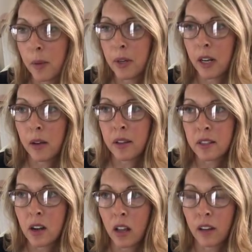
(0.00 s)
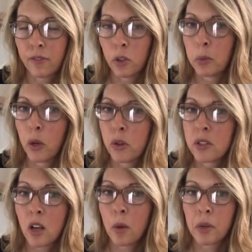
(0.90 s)
I mean, it's not like full-blown
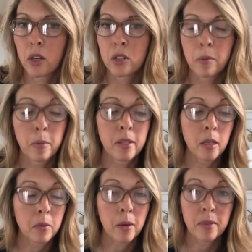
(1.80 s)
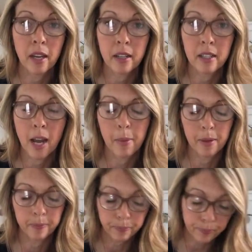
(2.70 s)
insomnia or something, but sometimes that does
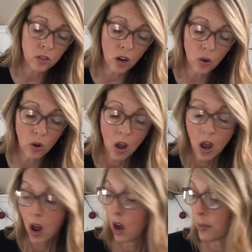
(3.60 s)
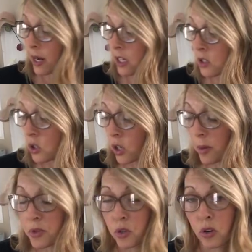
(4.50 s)
happen. So on my
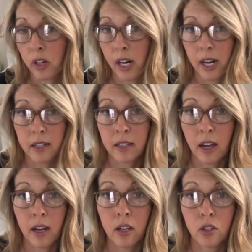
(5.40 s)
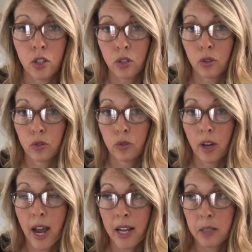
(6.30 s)
Instagram story, I decided to
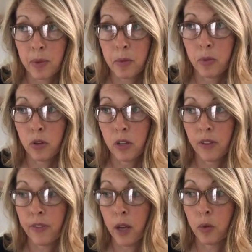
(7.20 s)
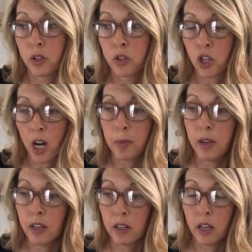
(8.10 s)
ask people if they would chime
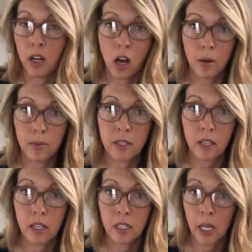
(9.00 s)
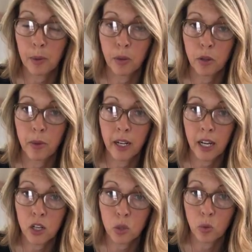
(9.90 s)
in anonymously and tell me what their
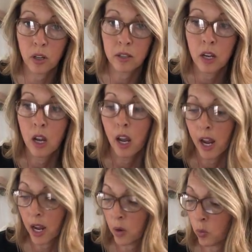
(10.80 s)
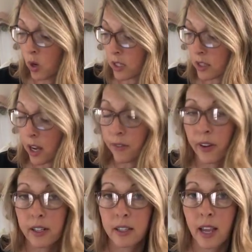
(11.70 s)
medication was and what side
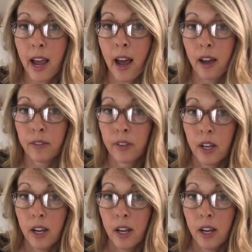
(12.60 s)
effects they have.